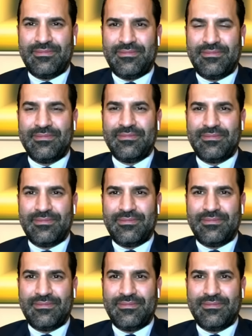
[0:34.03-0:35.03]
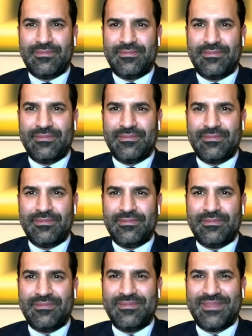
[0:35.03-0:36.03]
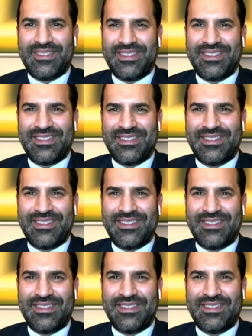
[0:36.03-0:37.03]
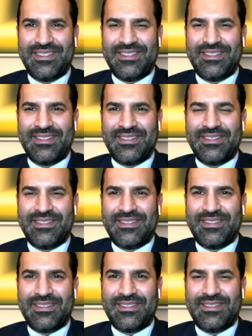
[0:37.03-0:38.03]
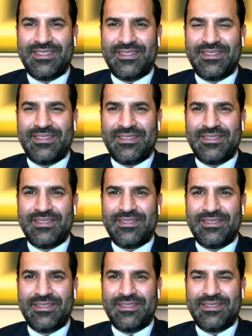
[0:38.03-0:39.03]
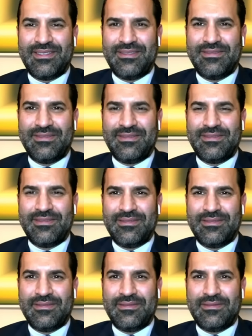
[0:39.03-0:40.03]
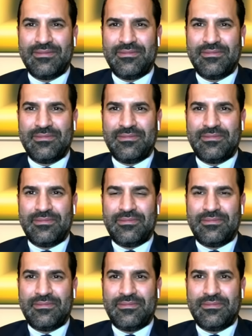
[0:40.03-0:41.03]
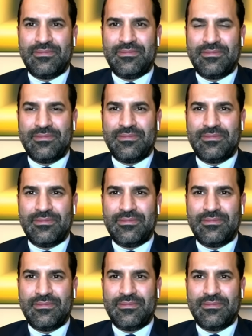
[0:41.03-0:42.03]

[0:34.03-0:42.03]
(silent)